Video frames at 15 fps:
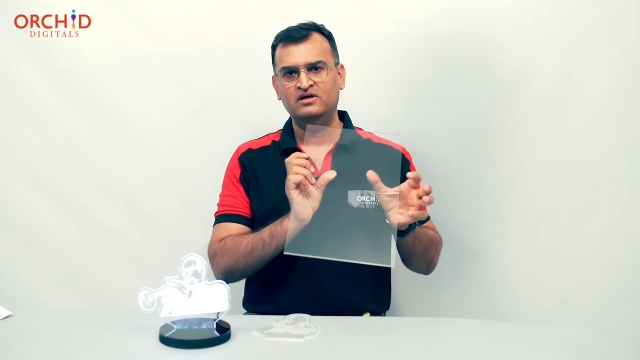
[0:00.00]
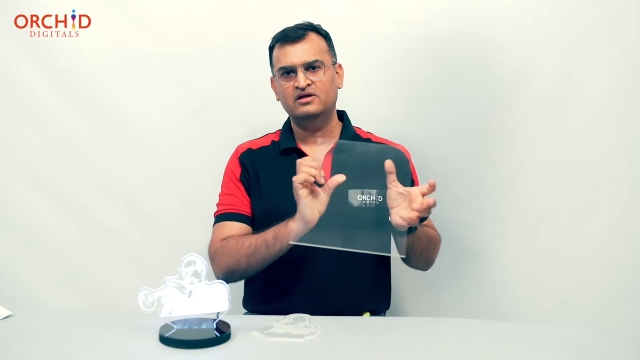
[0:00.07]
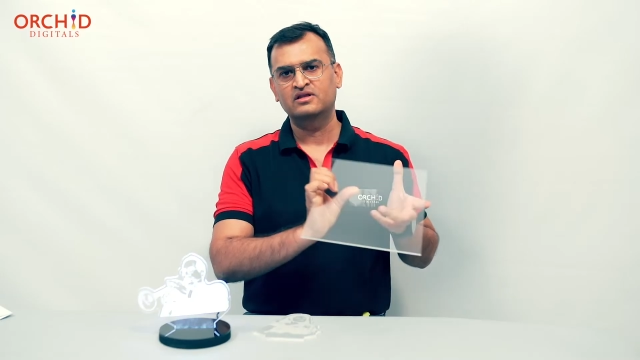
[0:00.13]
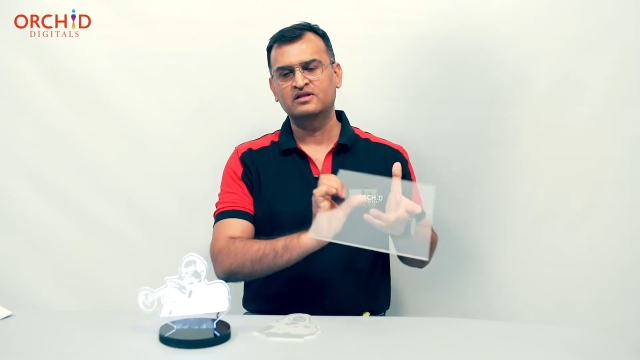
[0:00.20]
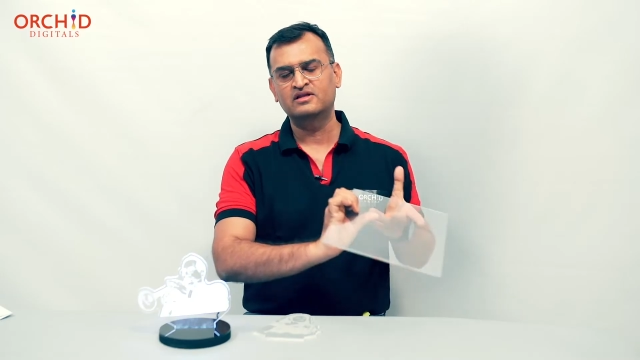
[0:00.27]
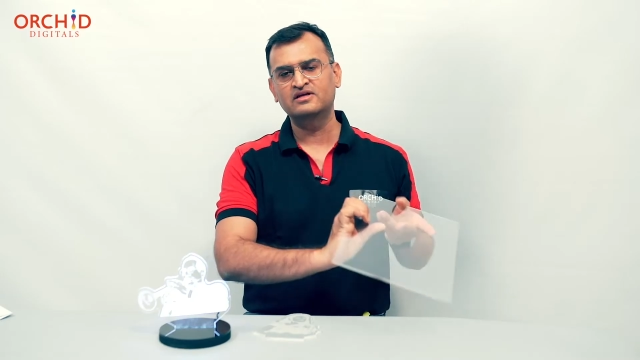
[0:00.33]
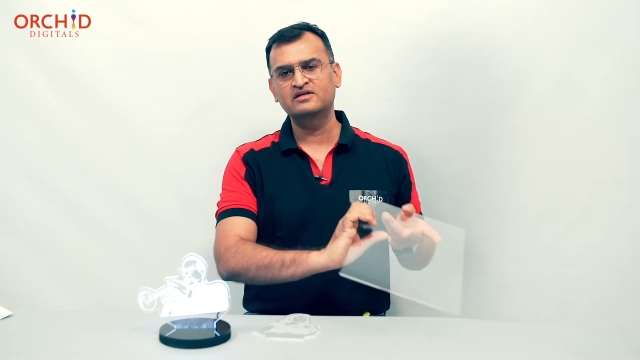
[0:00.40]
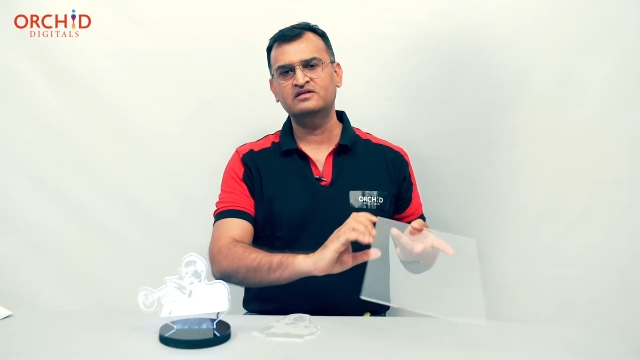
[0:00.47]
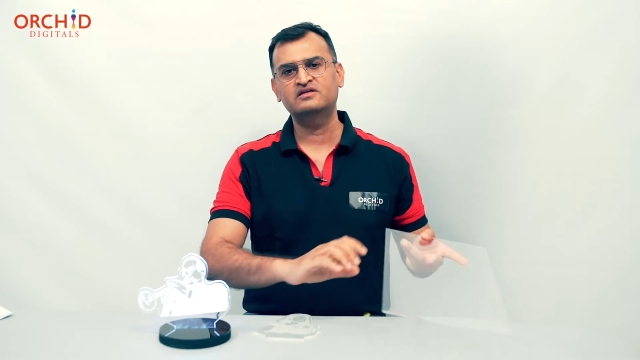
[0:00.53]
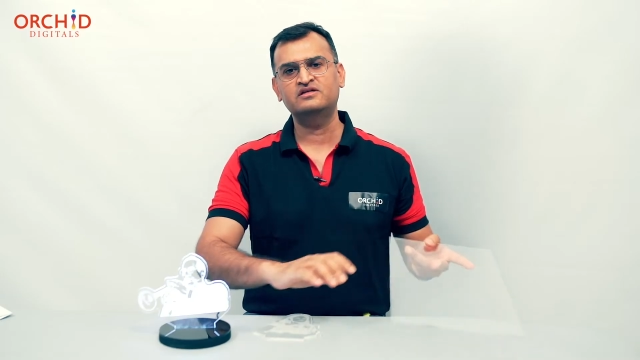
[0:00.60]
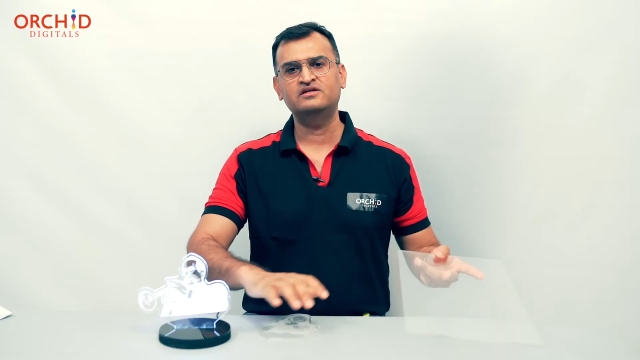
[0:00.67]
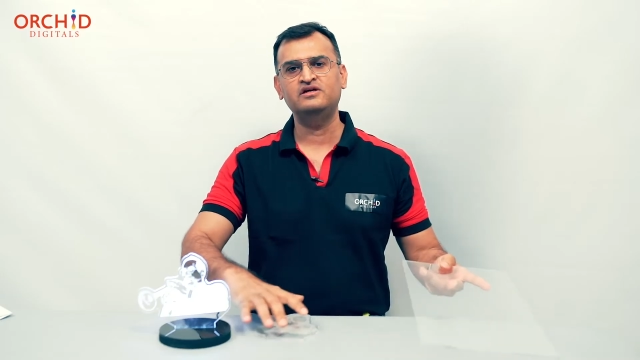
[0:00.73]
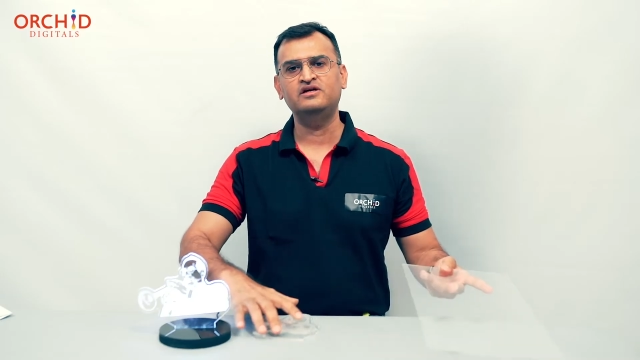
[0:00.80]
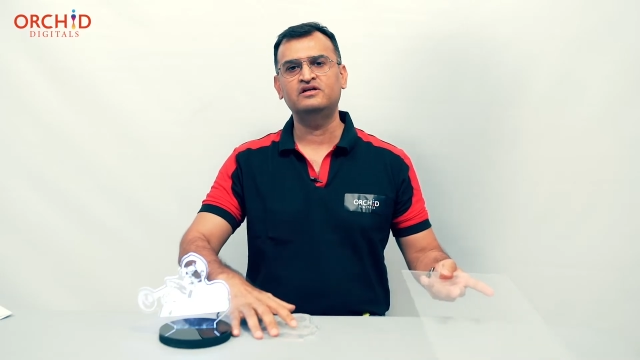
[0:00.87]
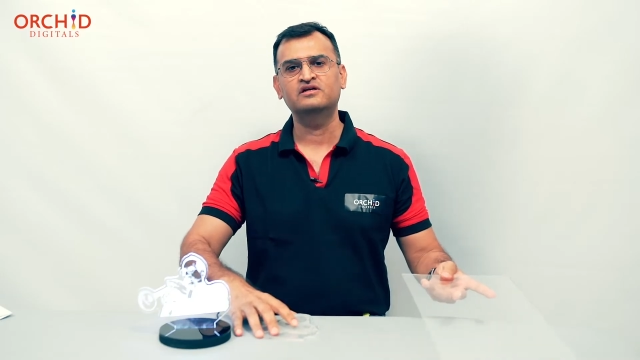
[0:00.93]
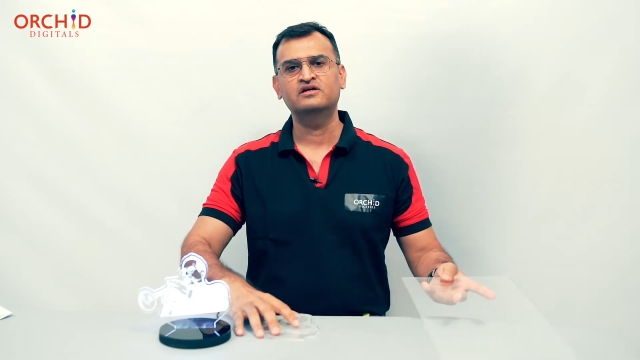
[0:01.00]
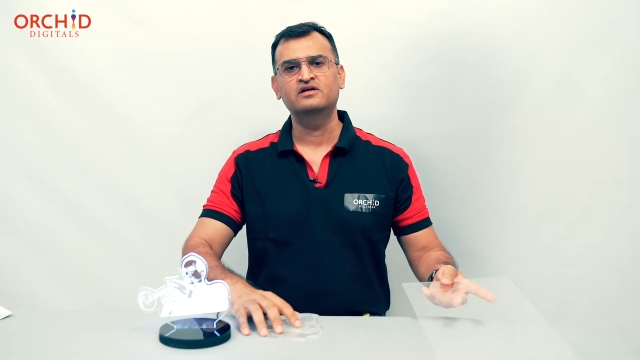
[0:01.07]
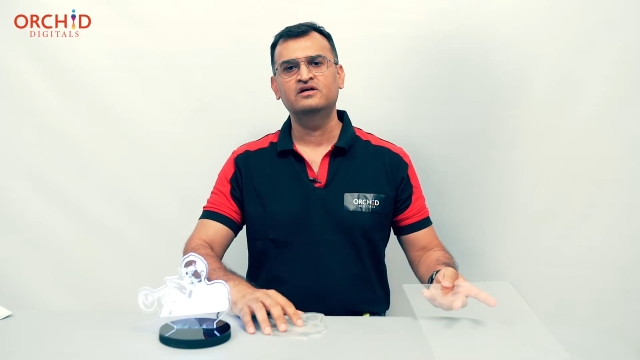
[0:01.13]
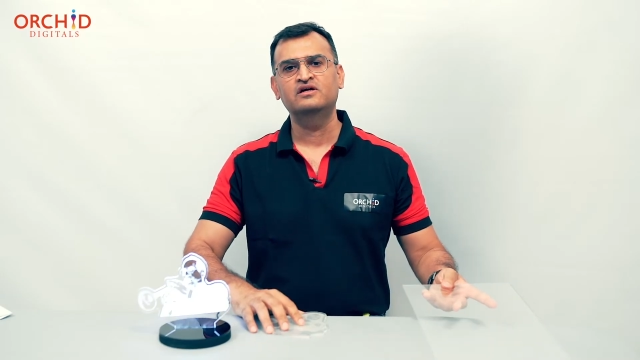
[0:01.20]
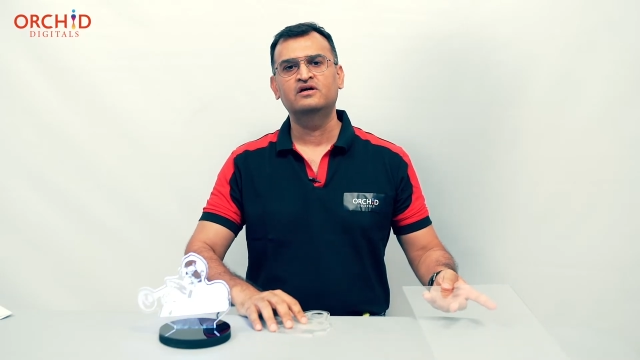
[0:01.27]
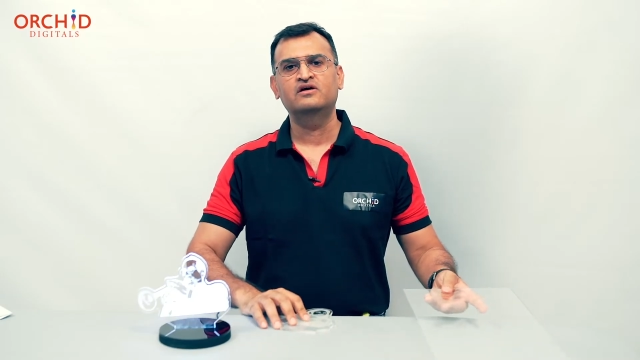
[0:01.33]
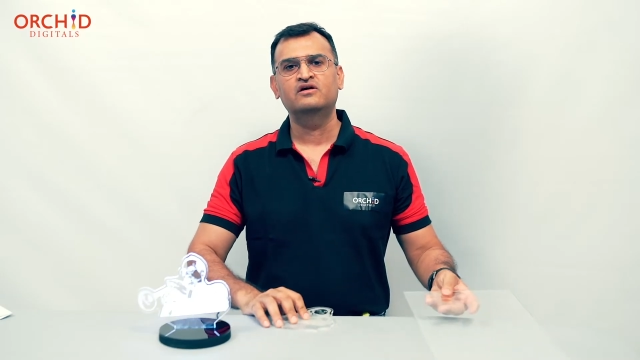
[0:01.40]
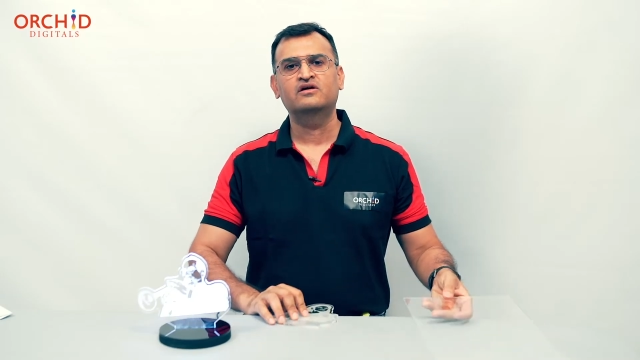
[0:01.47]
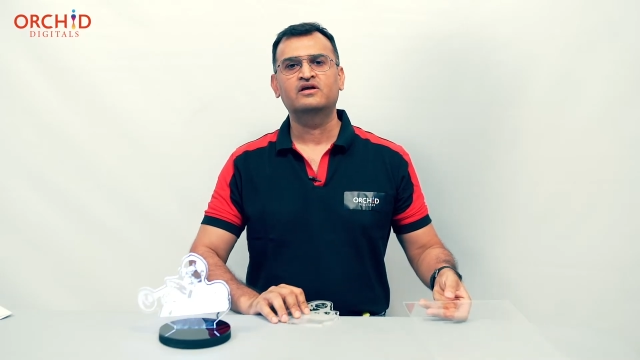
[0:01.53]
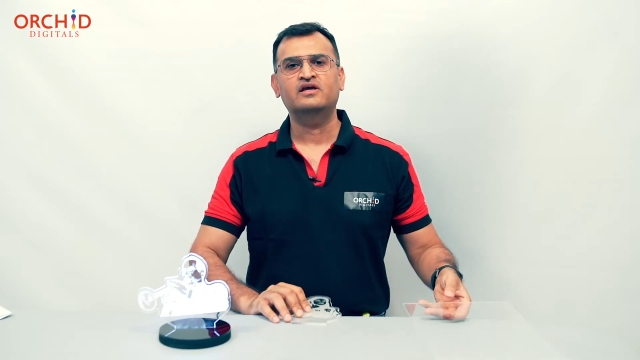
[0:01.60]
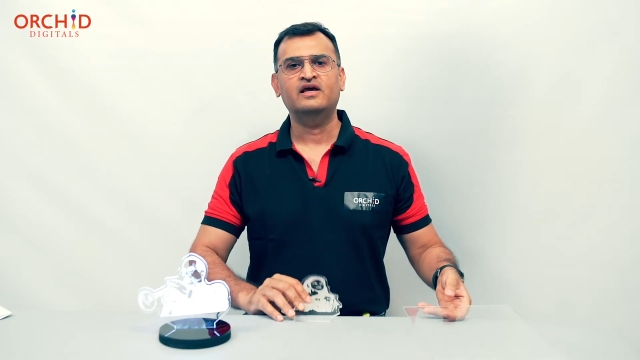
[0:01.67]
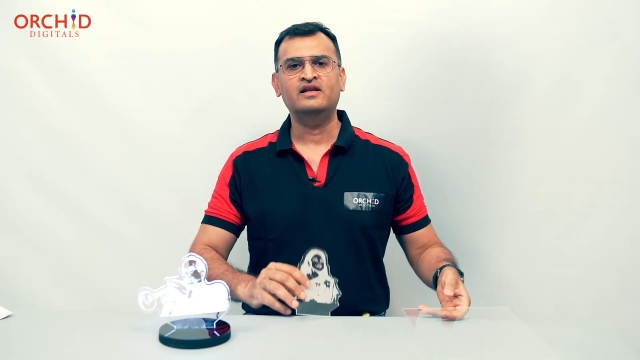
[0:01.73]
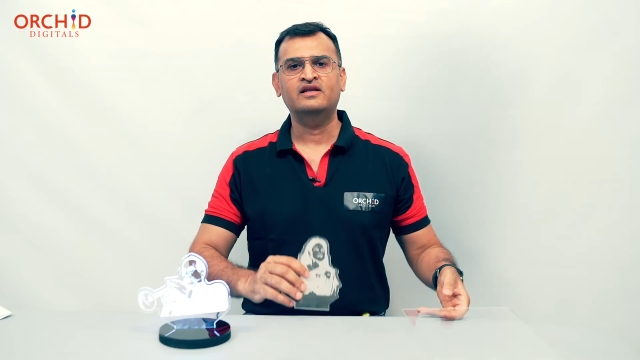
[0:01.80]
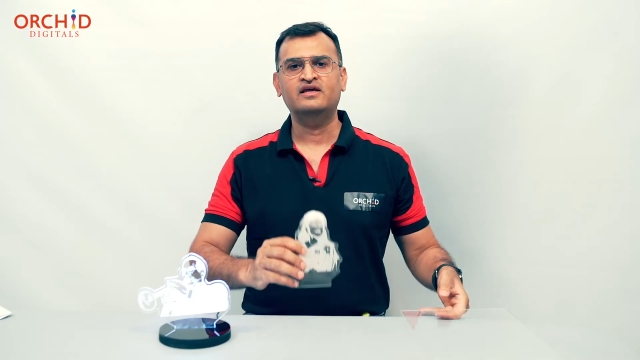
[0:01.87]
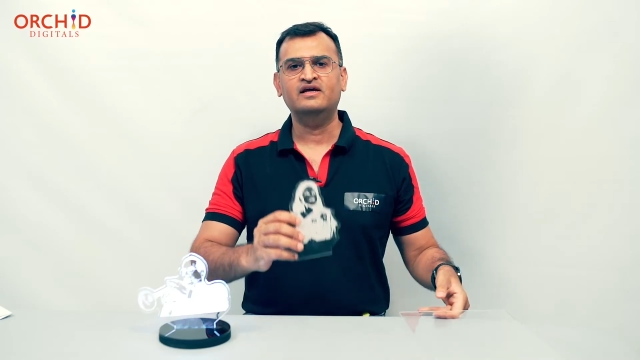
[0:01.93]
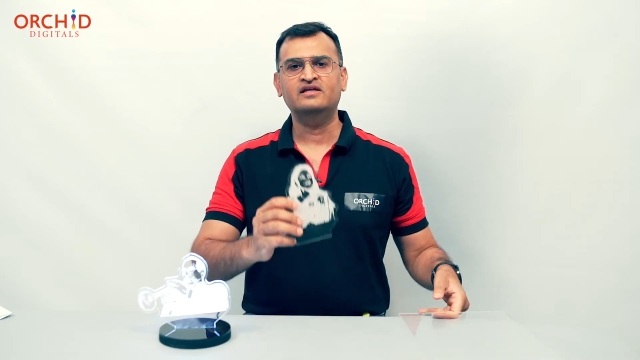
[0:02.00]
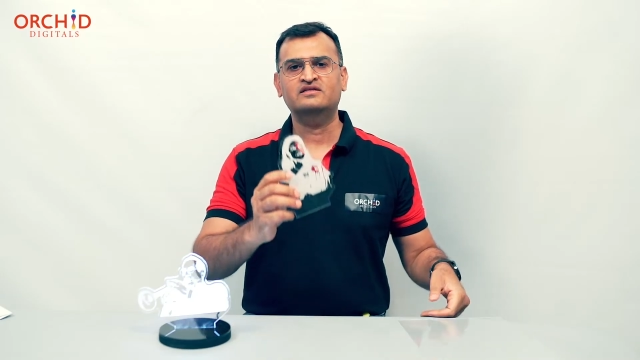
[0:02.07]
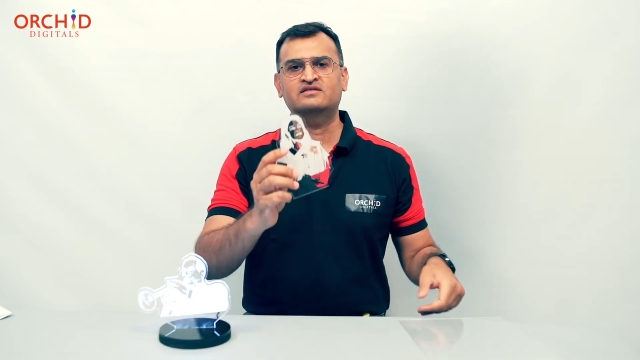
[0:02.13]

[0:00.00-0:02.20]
this sheet can get